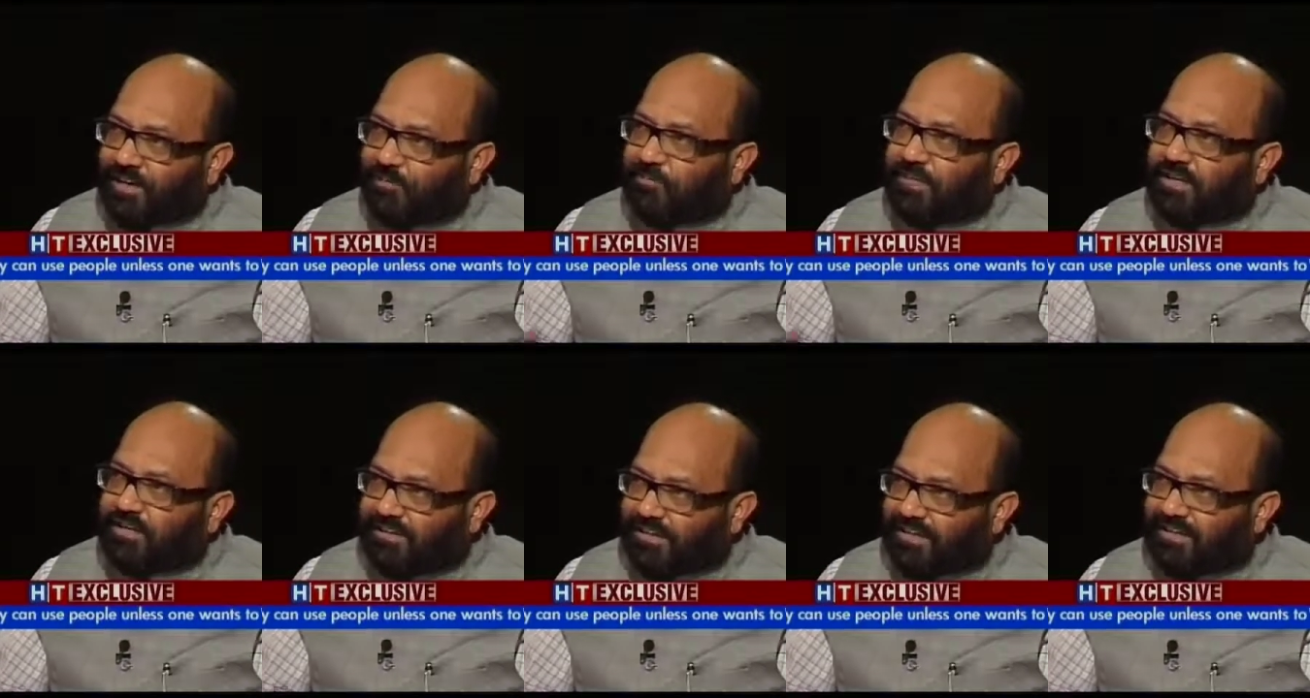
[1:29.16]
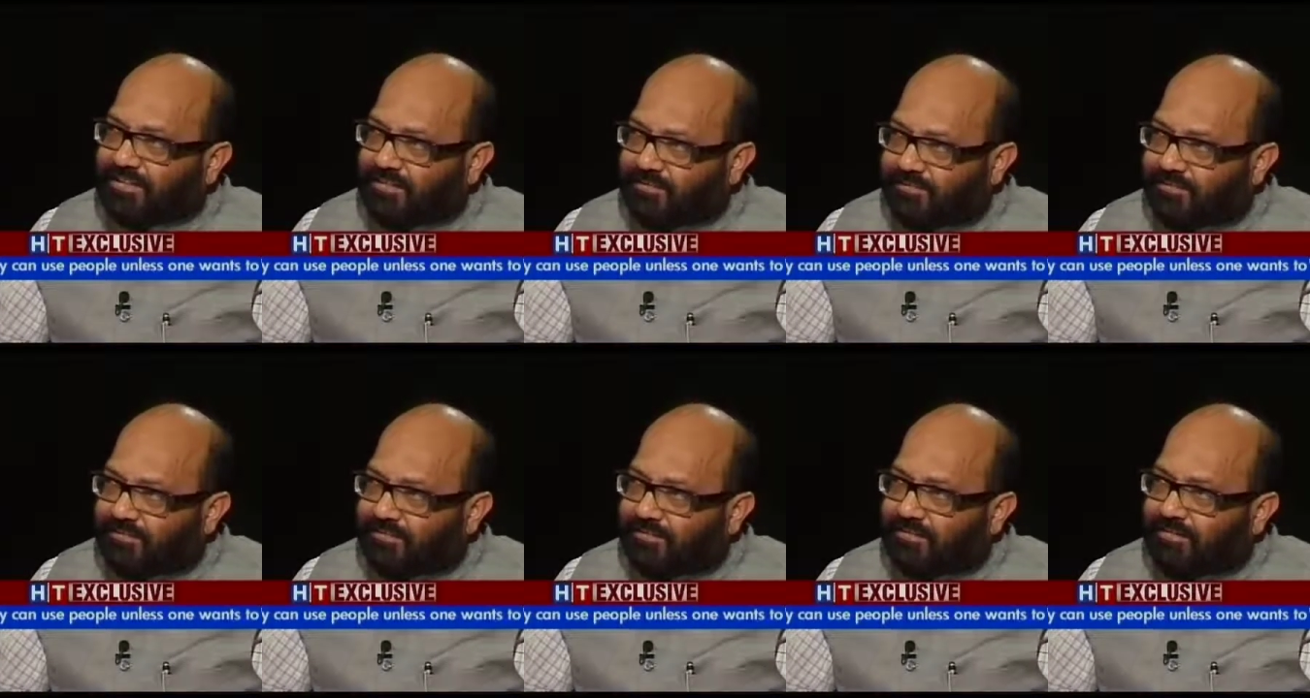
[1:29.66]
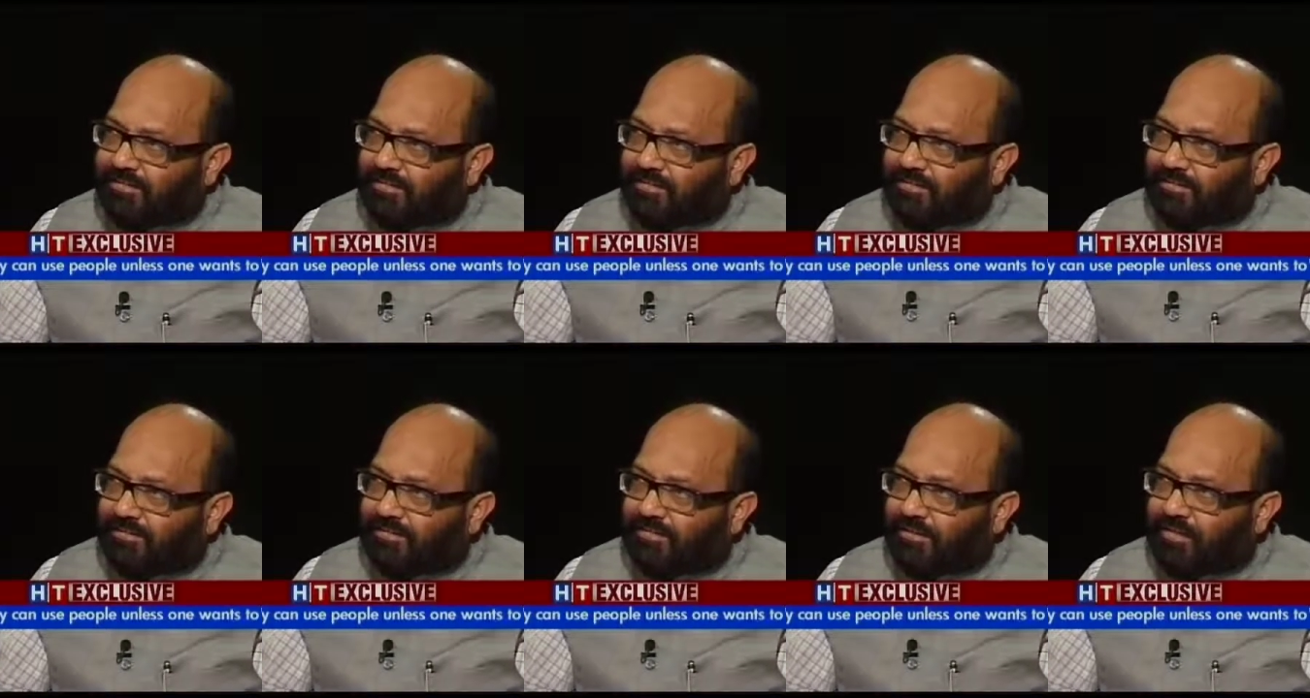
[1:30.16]
if they say this.
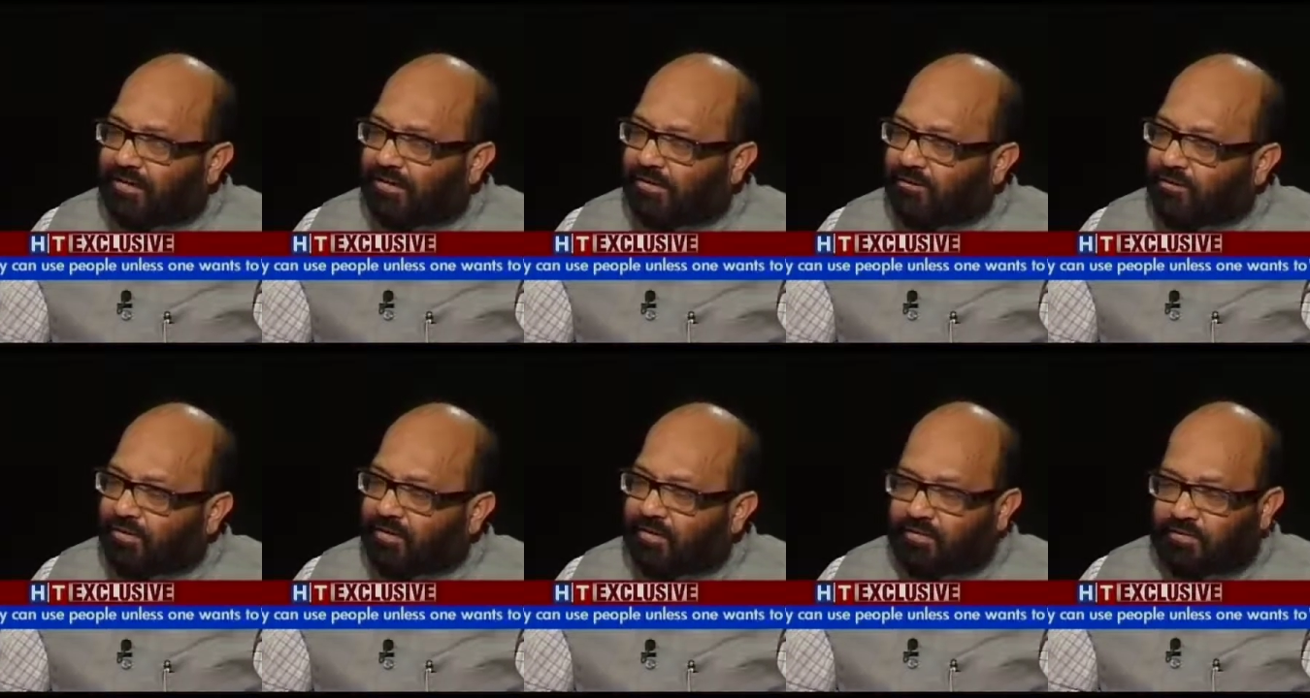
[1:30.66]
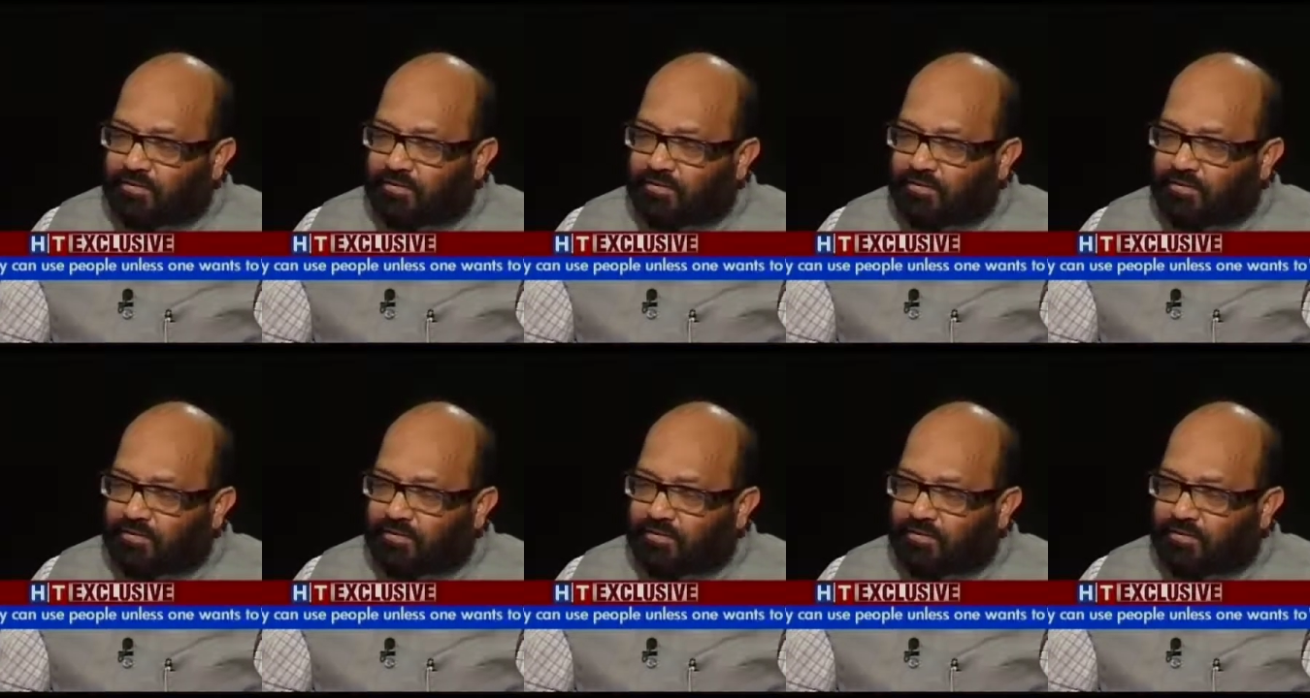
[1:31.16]
Yeah.